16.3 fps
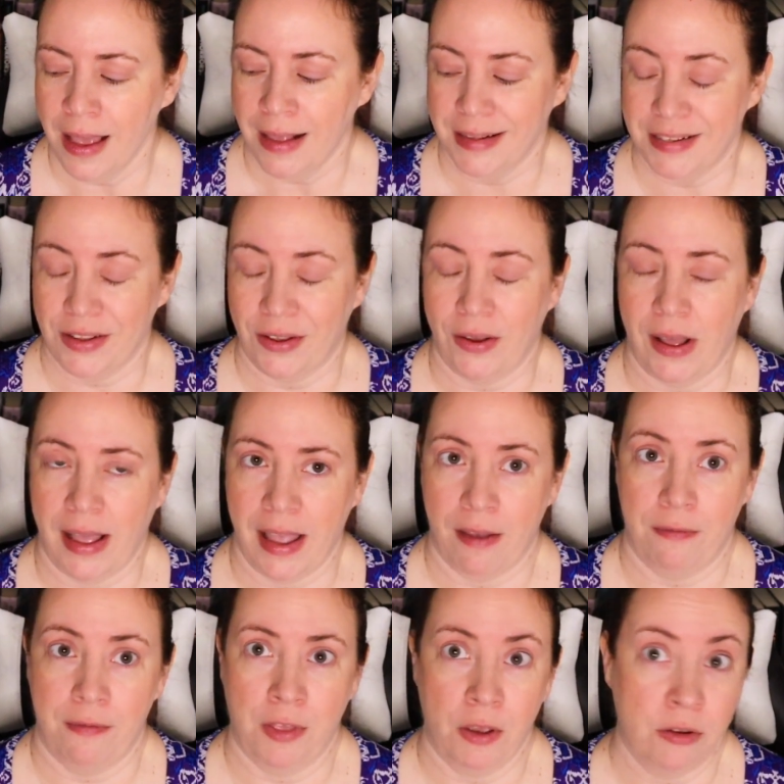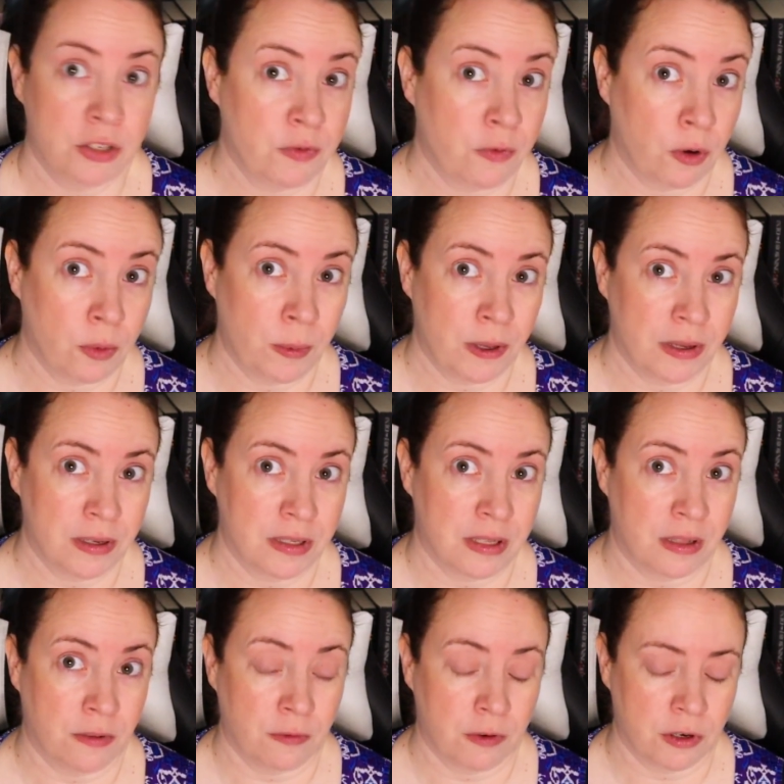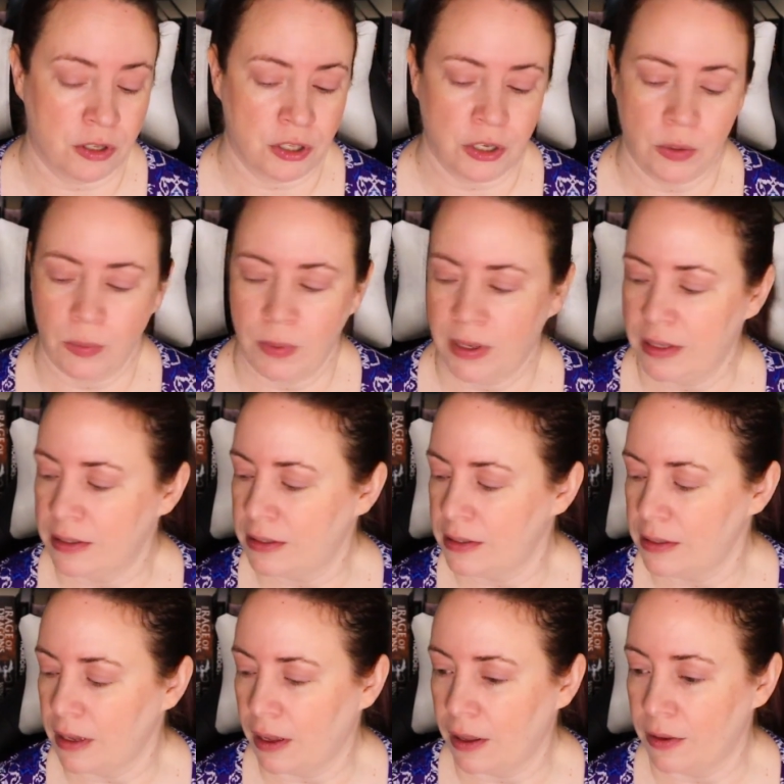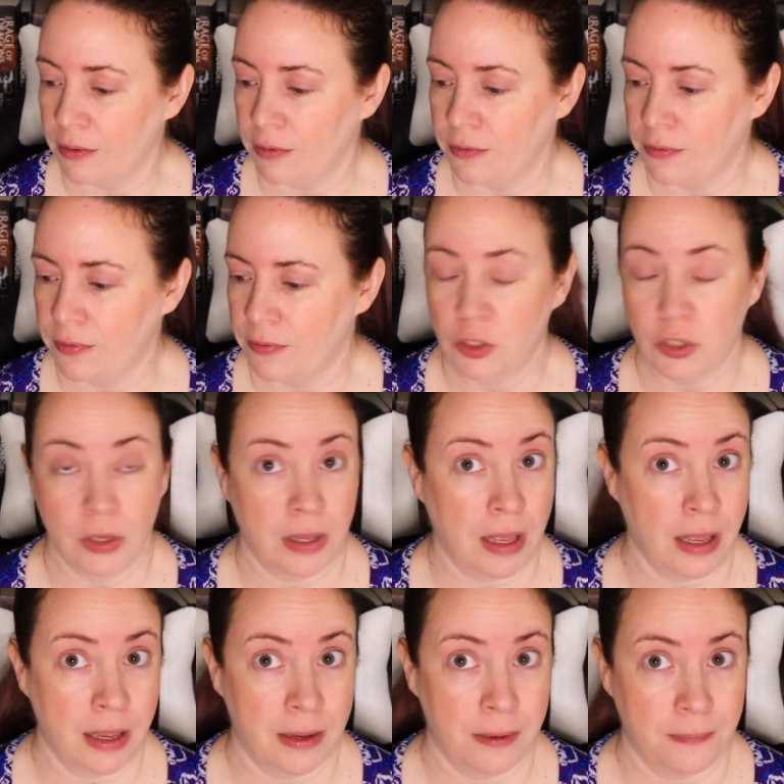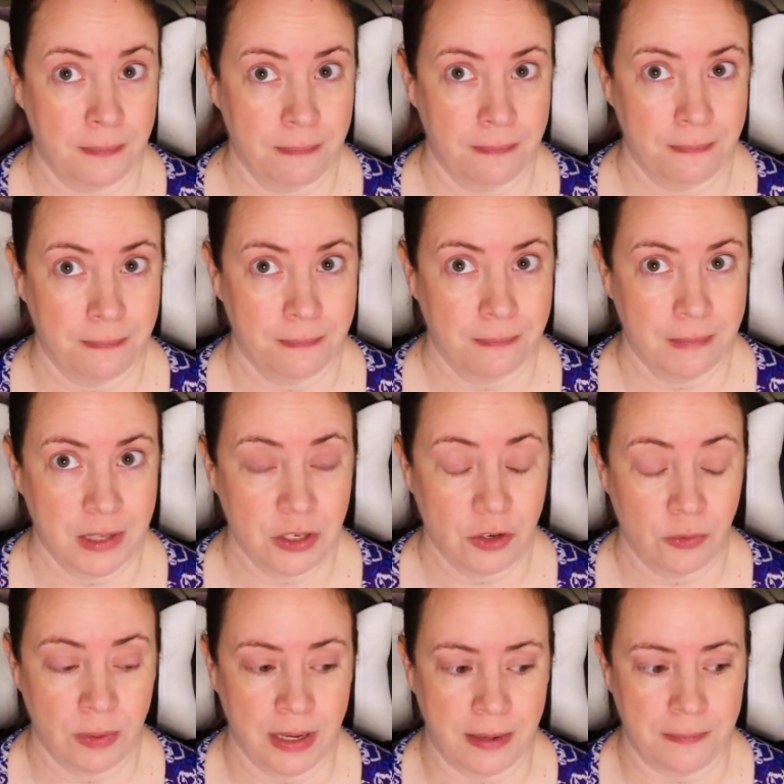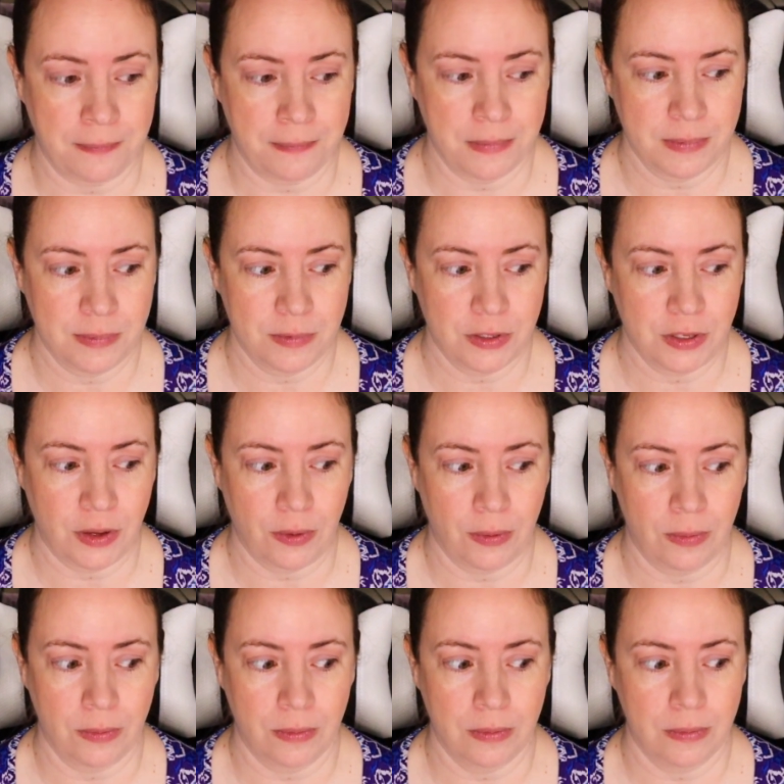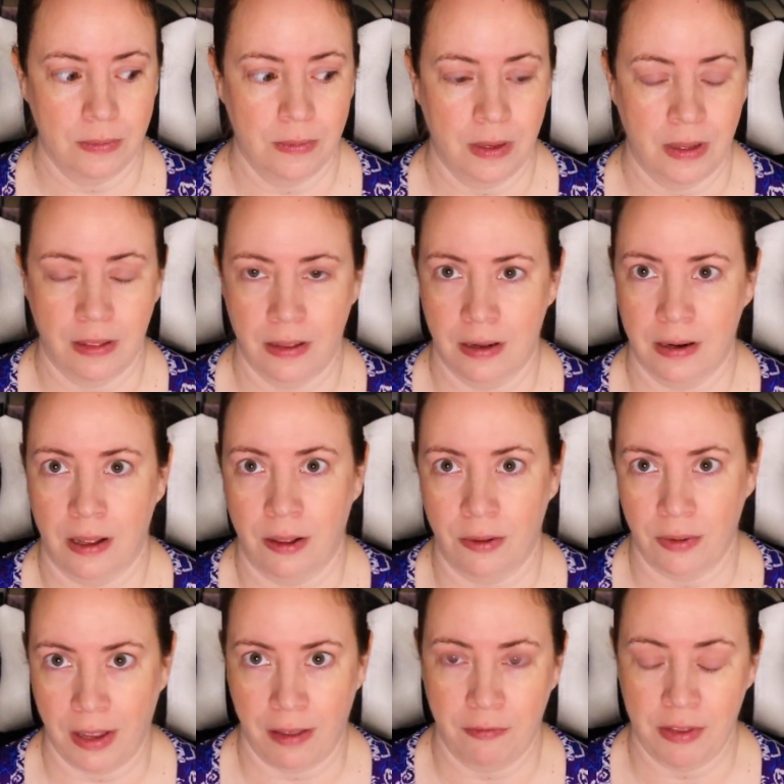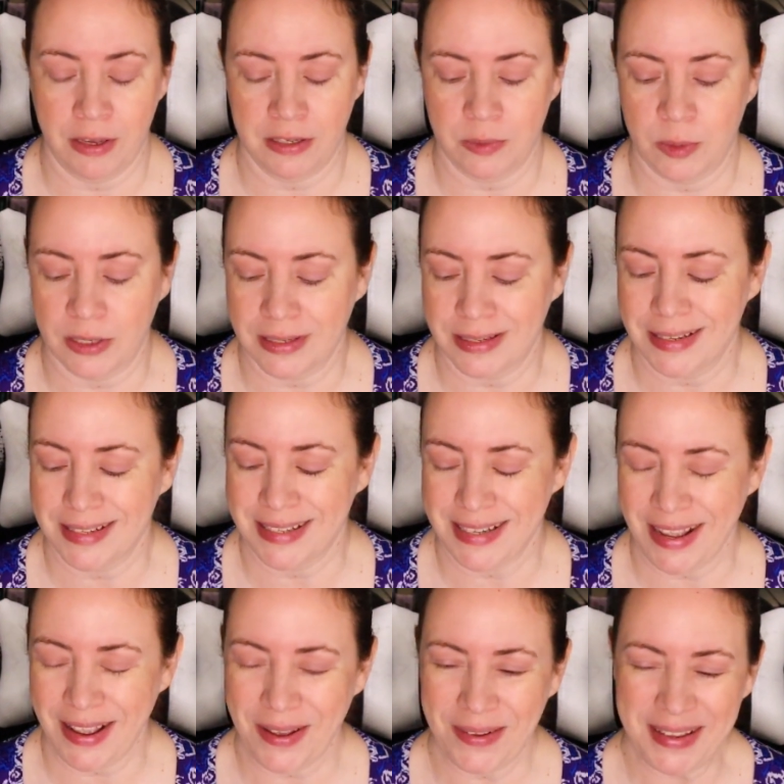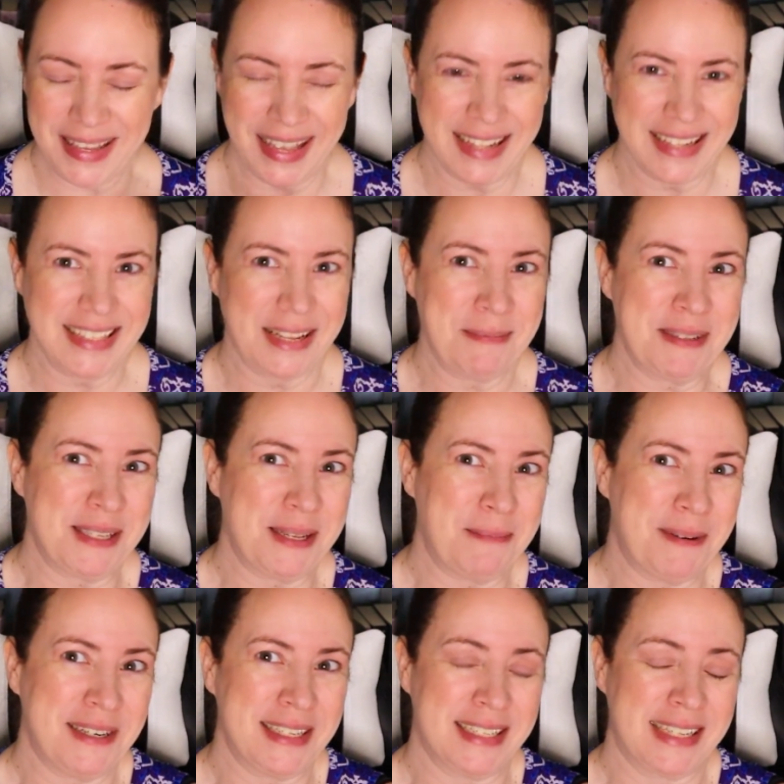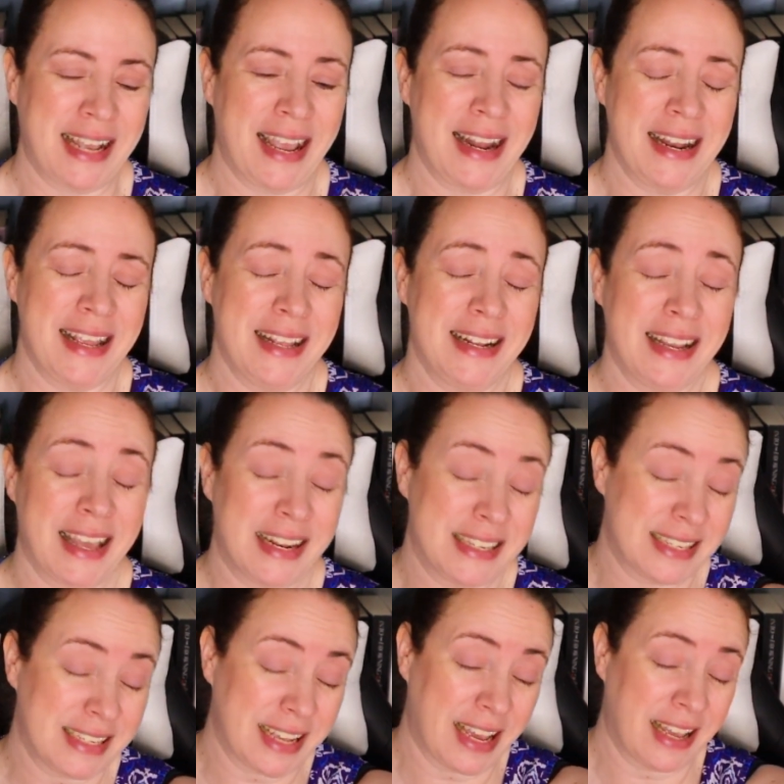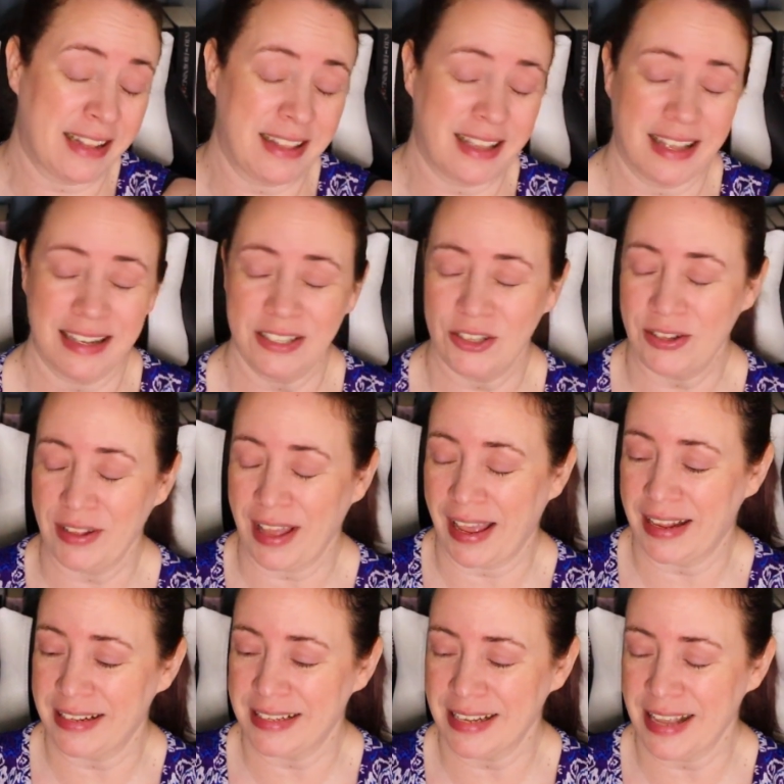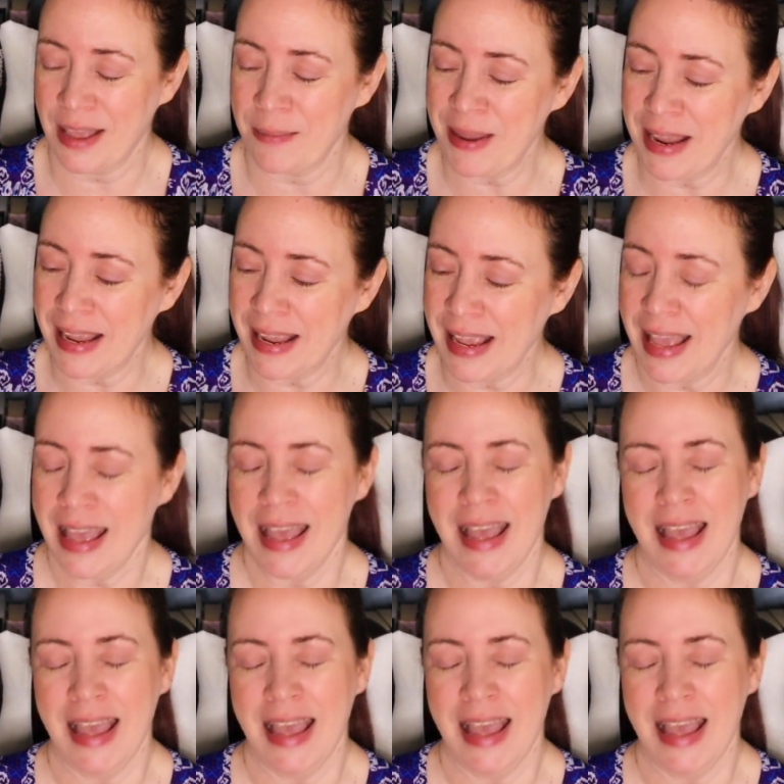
So I'll have those four books in the first two weeks of July to read. So, and then I'll have these books. So yes, I'm super excited. Kind of sad that July is coming.